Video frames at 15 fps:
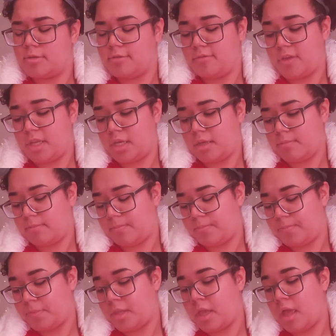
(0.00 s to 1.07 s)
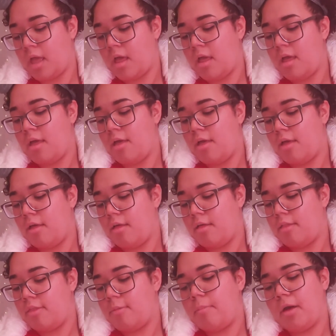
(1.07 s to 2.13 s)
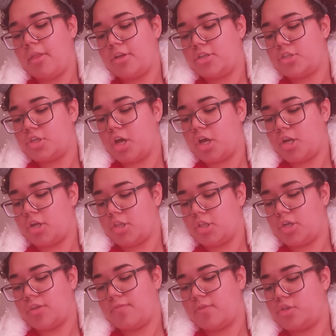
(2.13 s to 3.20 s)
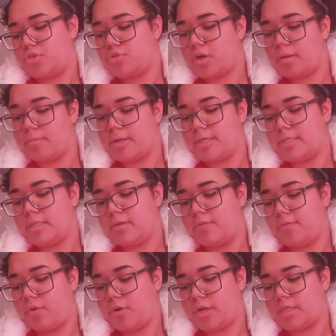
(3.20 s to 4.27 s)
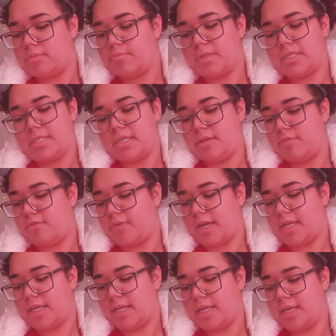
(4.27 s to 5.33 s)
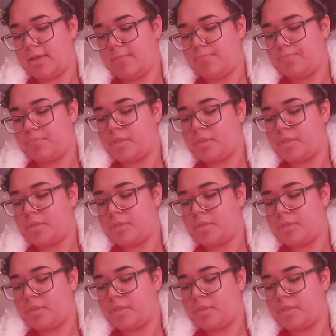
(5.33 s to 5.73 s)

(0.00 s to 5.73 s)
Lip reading: Fitting. The mother's daughter looked for strawberries in the forest, but didn't find any.